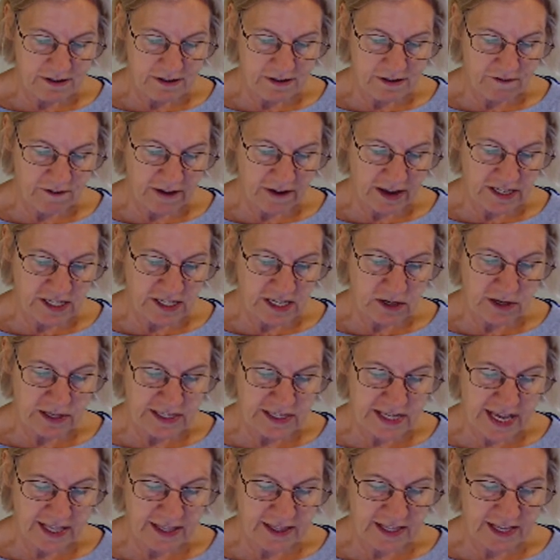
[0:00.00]
if I
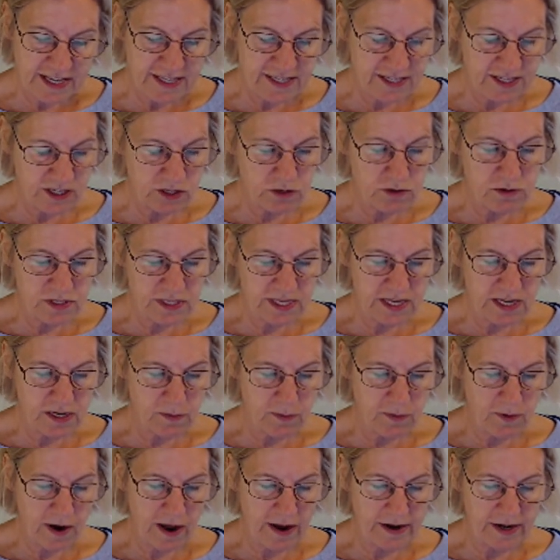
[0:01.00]
take this, use the inner
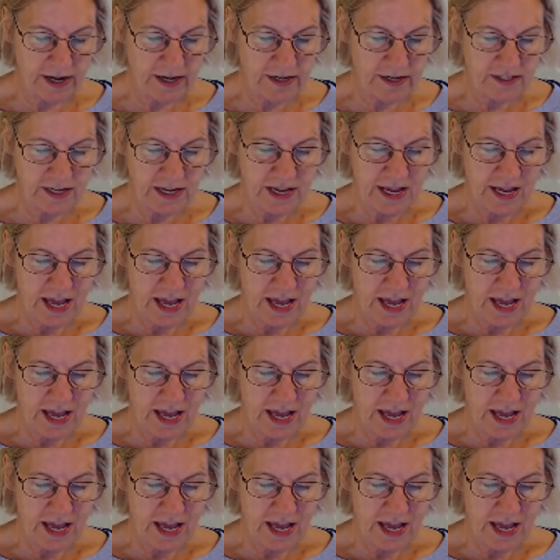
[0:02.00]
product,